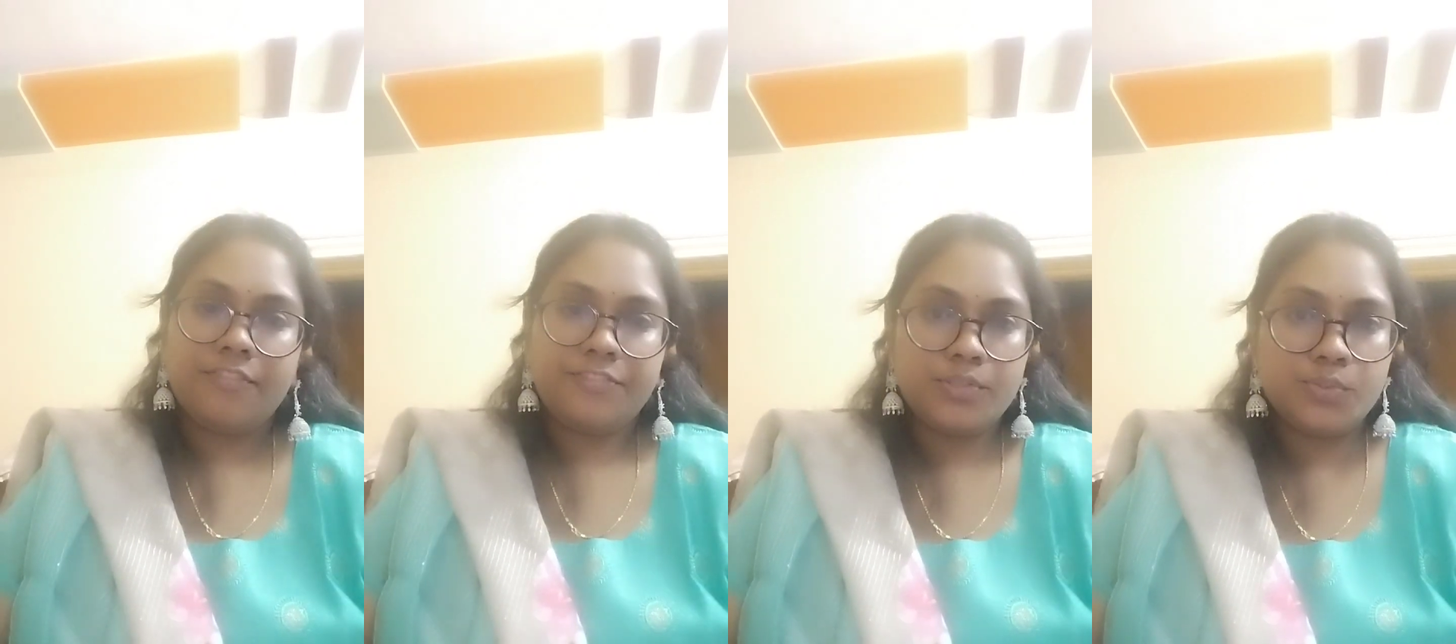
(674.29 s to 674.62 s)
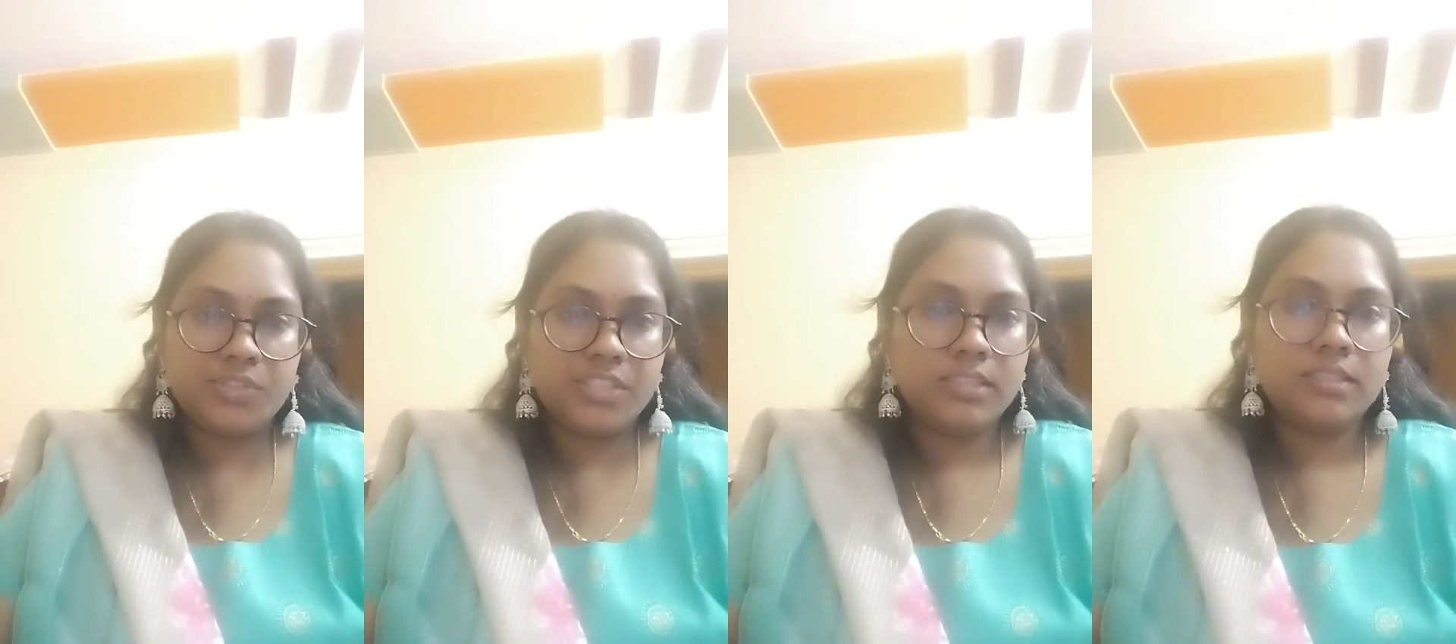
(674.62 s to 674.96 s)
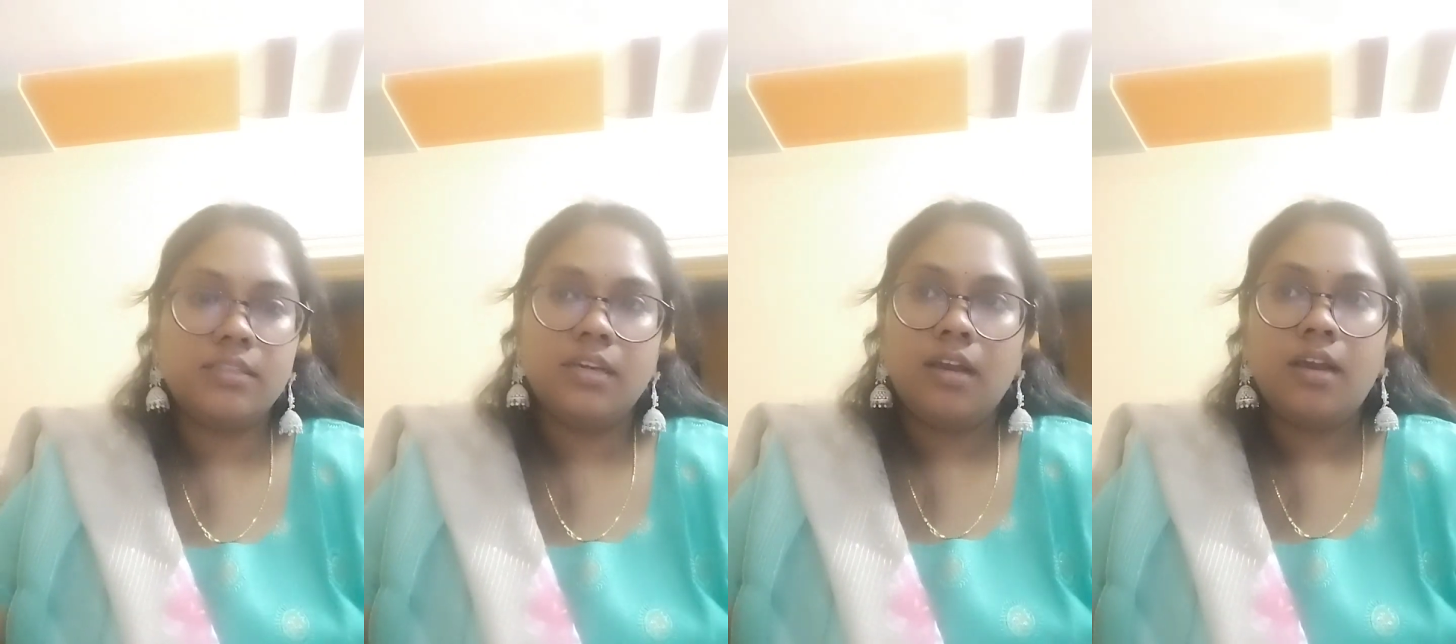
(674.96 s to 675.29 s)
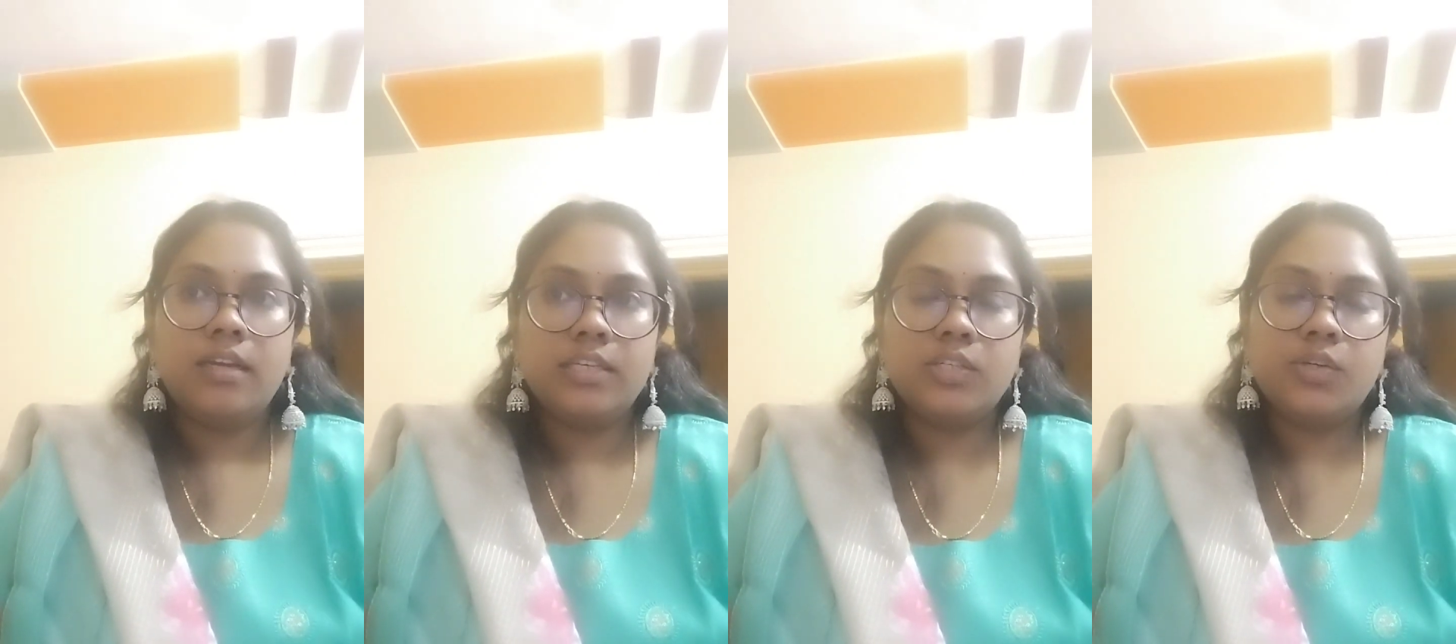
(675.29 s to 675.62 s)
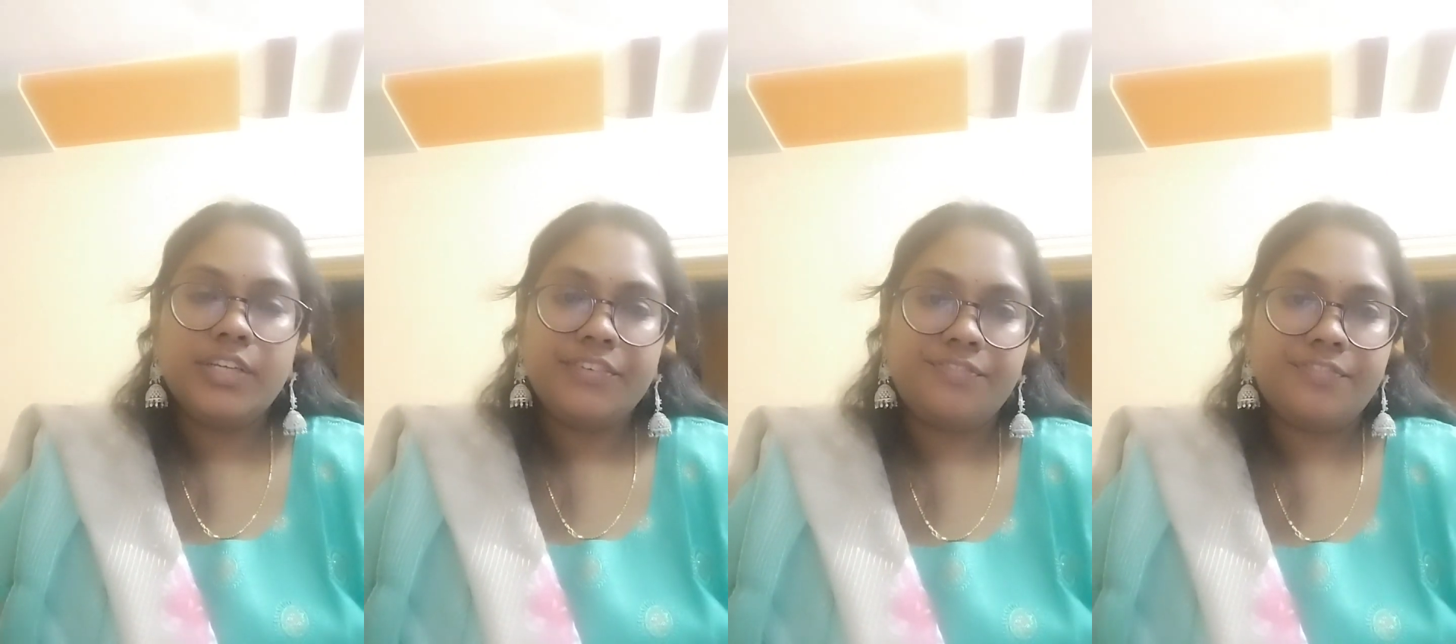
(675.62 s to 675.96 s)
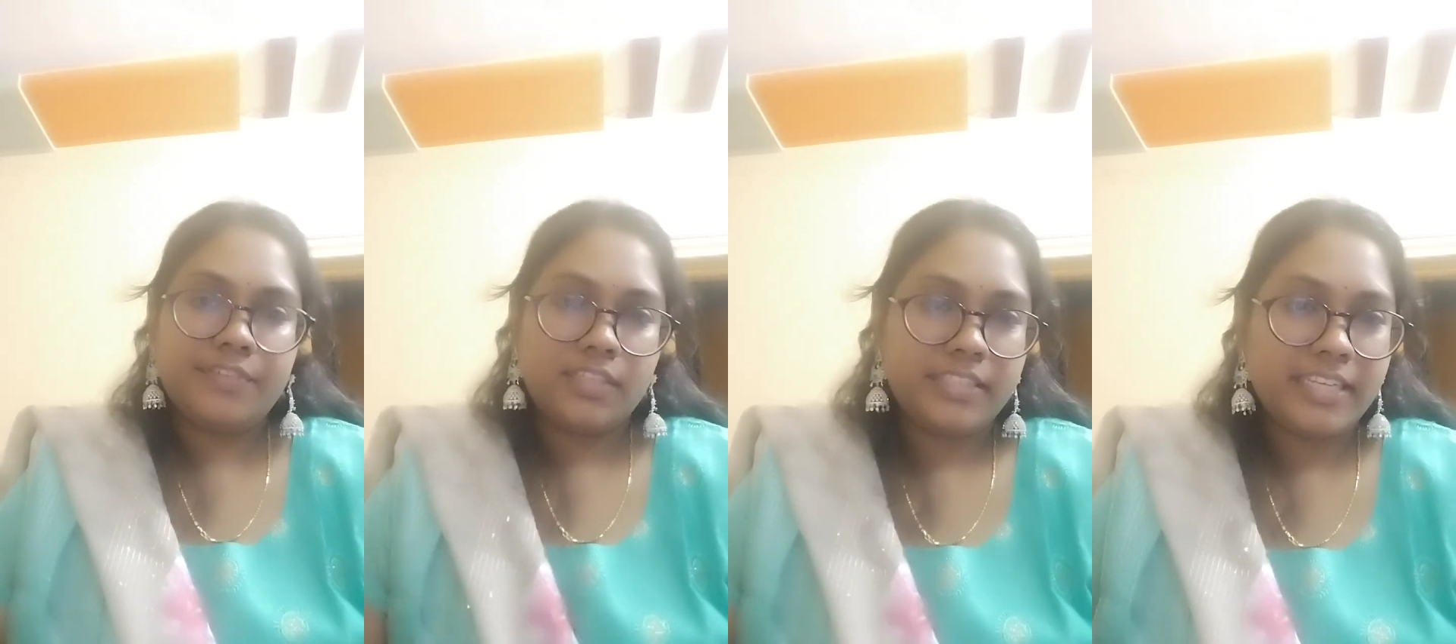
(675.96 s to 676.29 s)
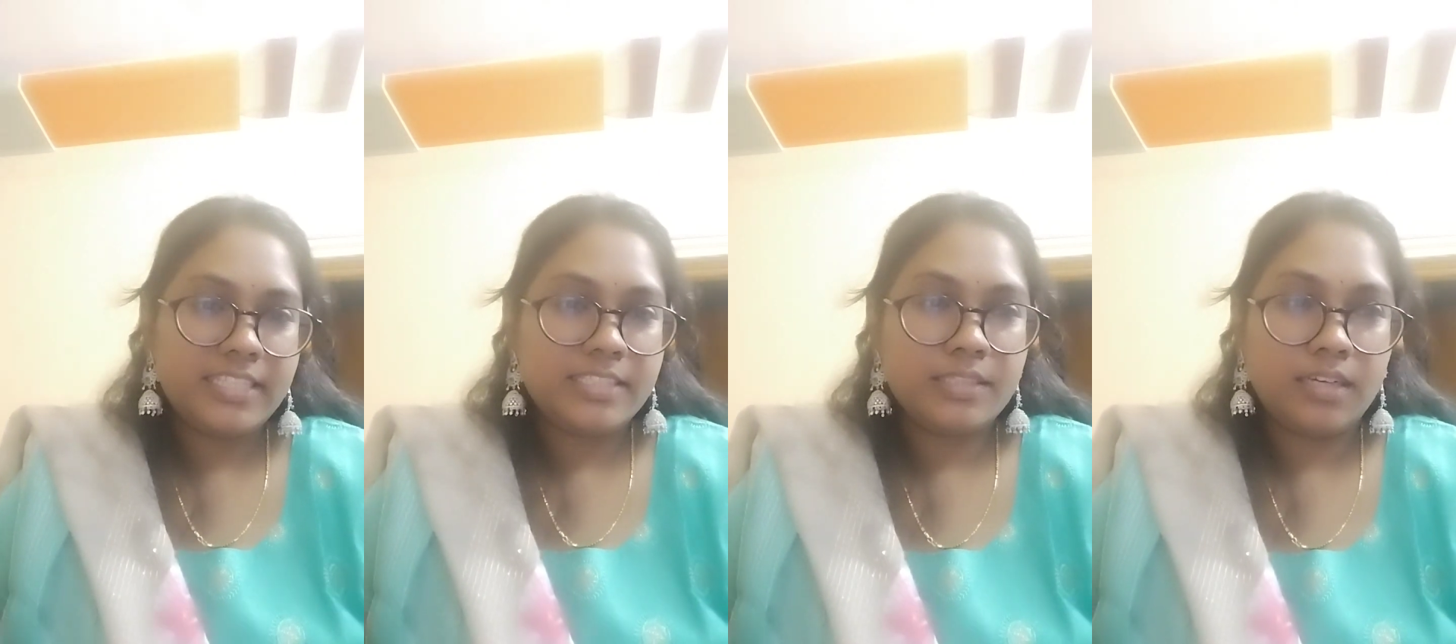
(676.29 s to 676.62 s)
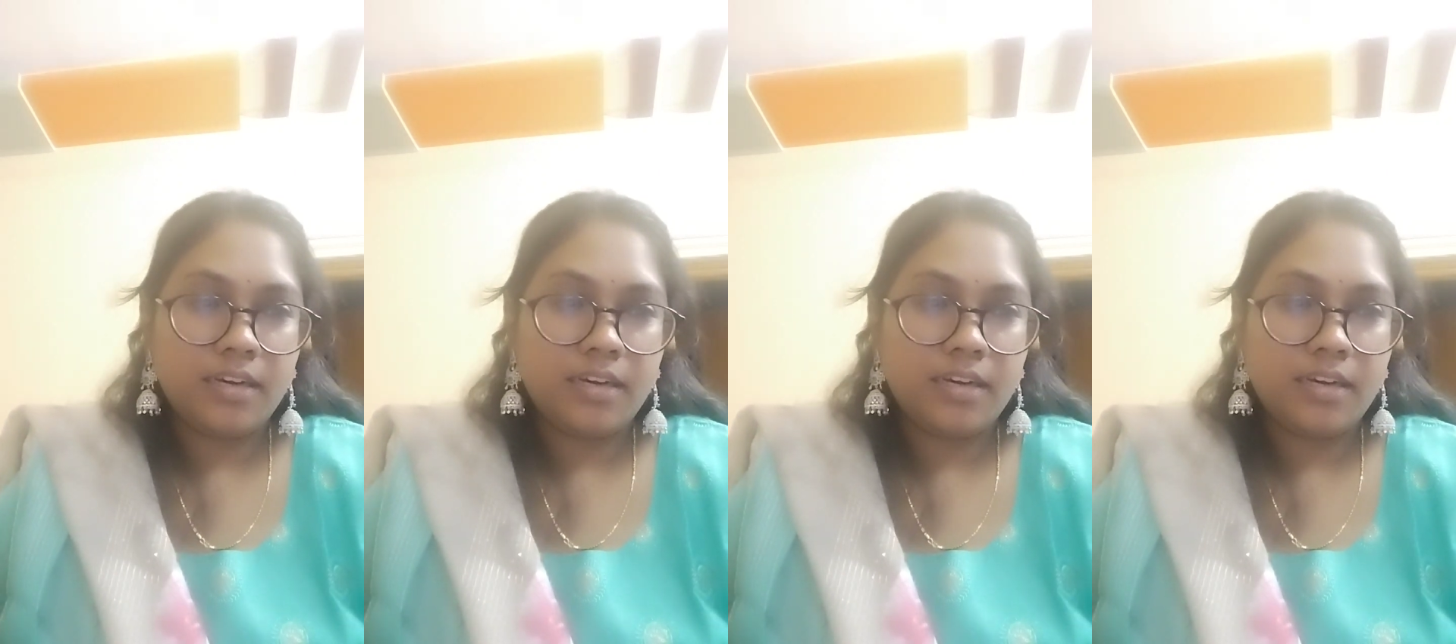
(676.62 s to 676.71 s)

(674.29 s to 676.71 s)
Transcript: fusion. If there is